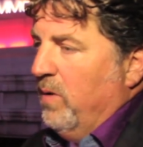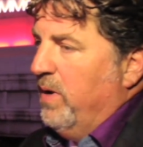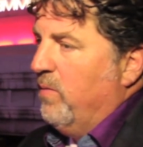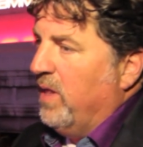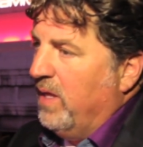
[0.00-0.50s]

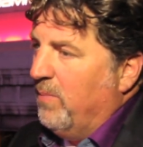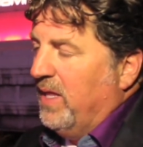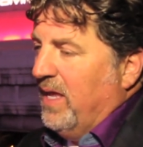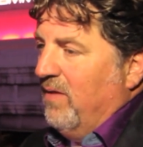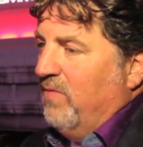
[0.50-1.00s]
We, really
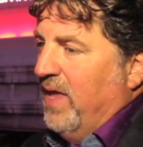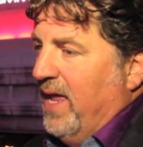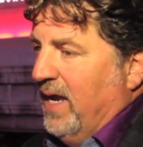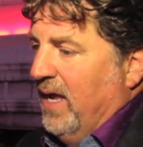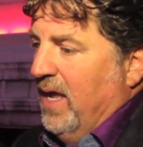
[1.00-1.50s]
believe
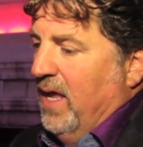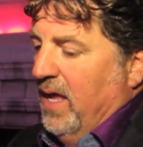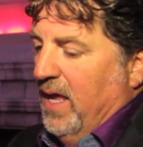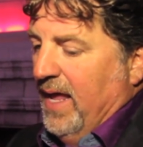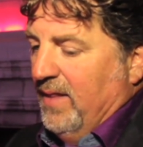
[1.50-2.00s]
that
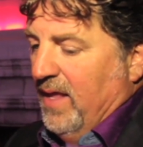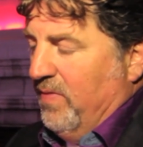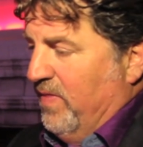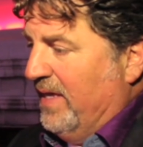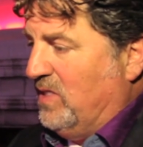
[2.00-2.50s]
at,
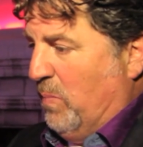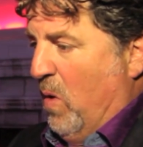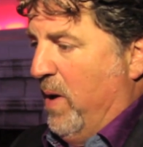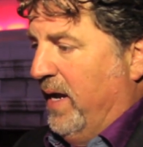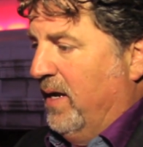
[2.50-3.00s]
at this
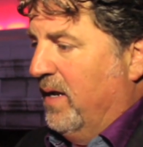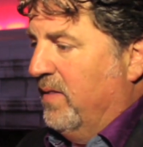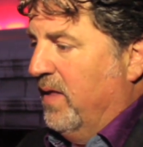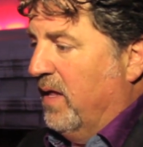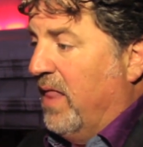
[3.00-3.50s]
point,
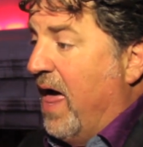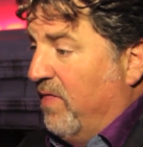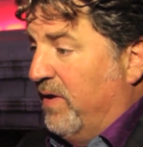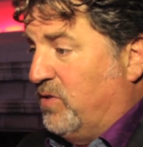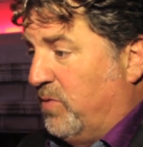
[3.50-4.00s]
a lot
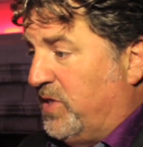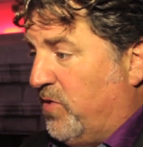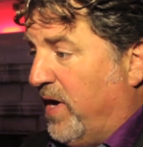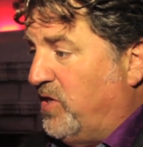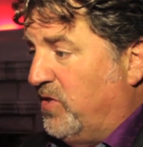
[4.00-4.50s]
of those
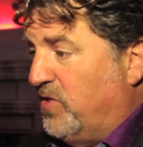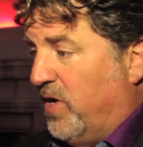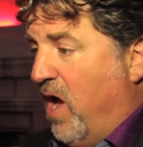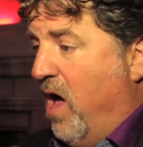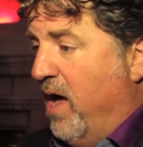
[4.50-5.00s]
restrictions are
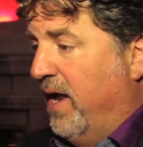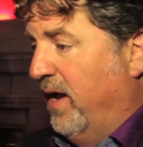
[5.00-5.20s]
gone.